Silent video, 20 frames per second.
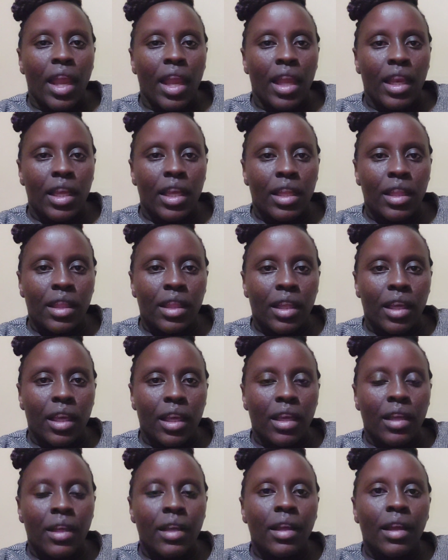
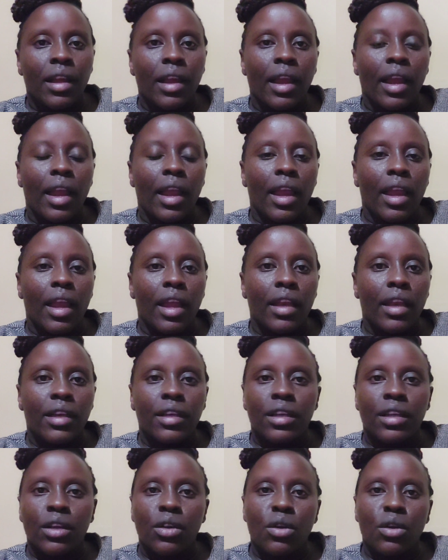anything.
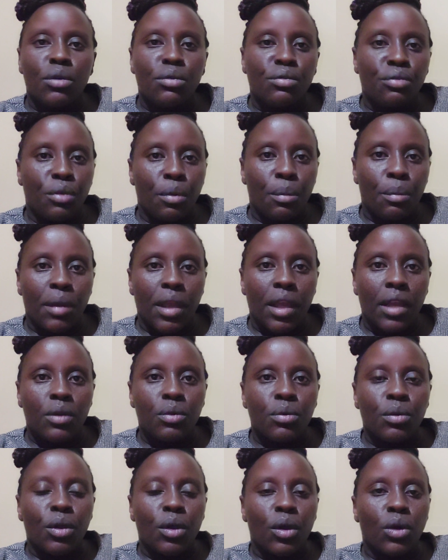And God forbid,
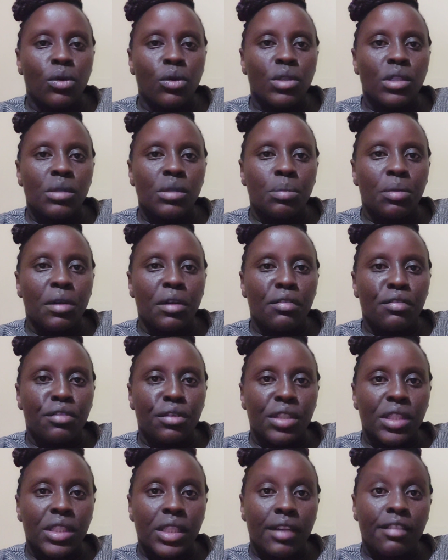we always pray
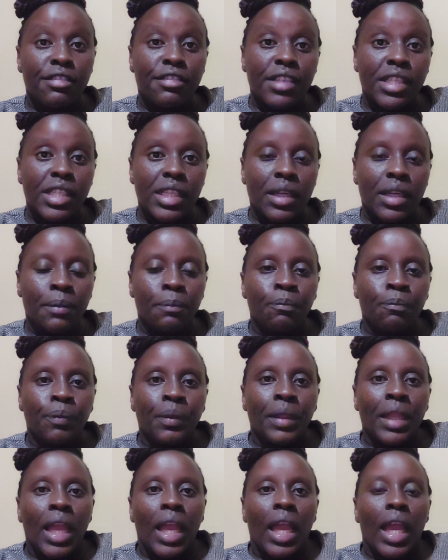for safety.
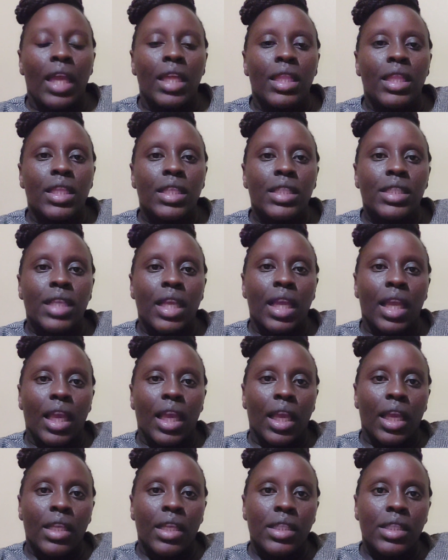In this
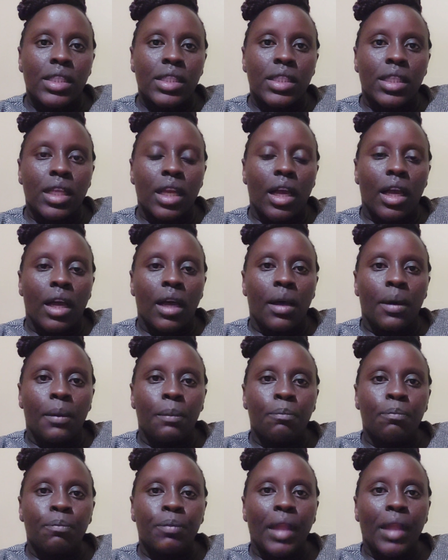case,
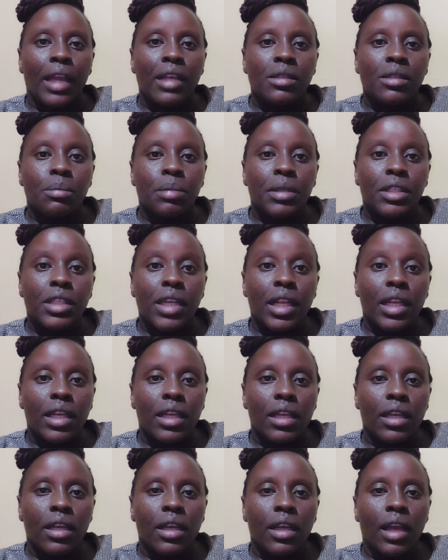
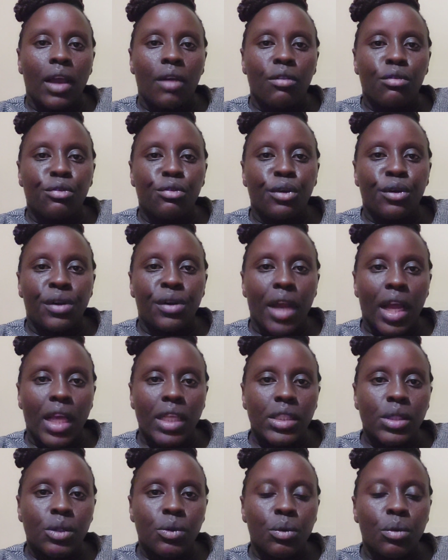especially for
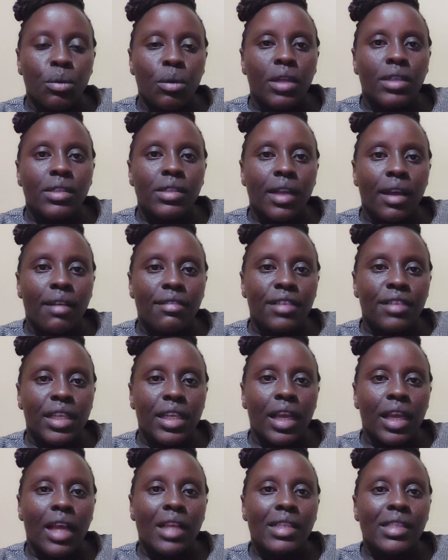us, we were
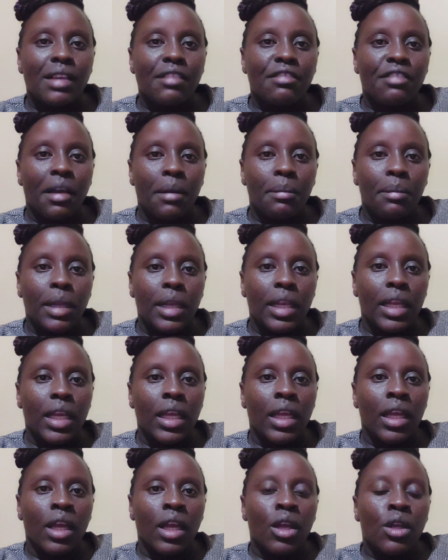traveling as a
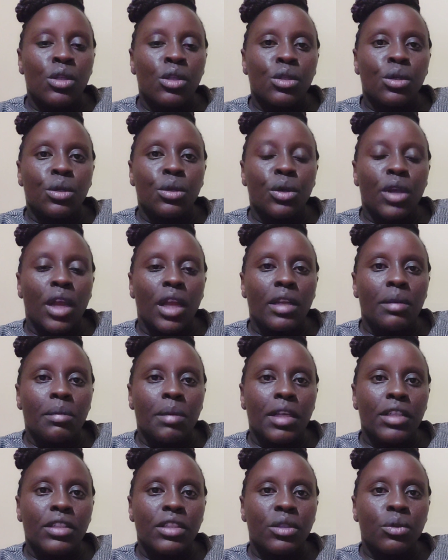family. So you can
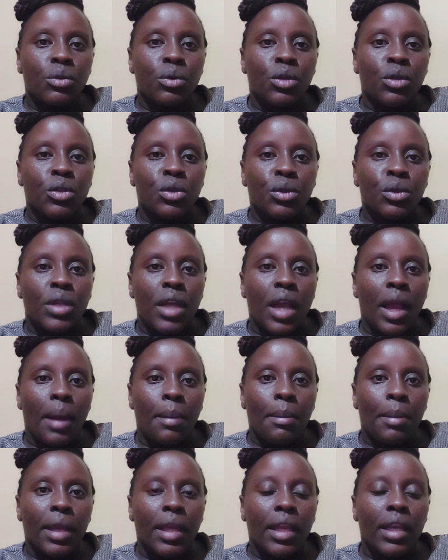imagine what would
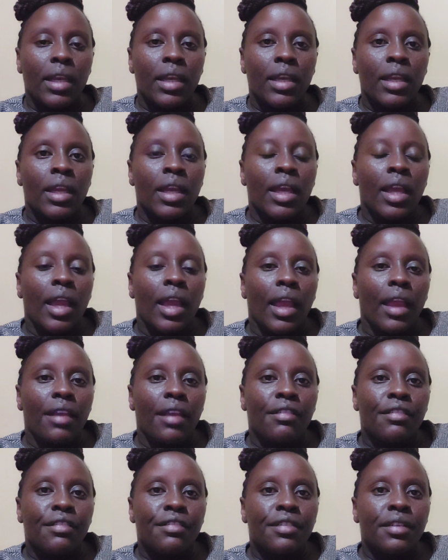happen
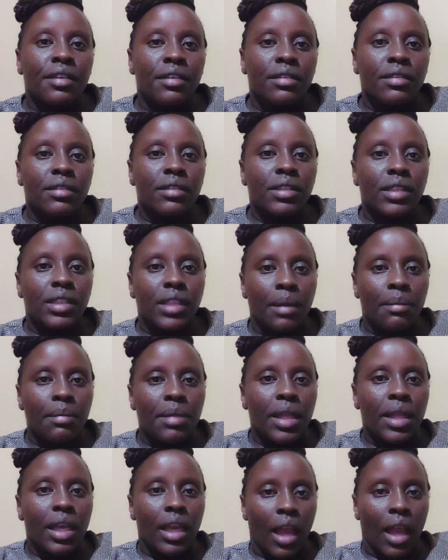if
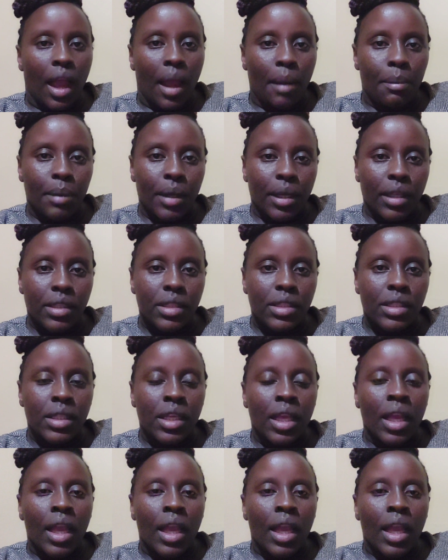something happens.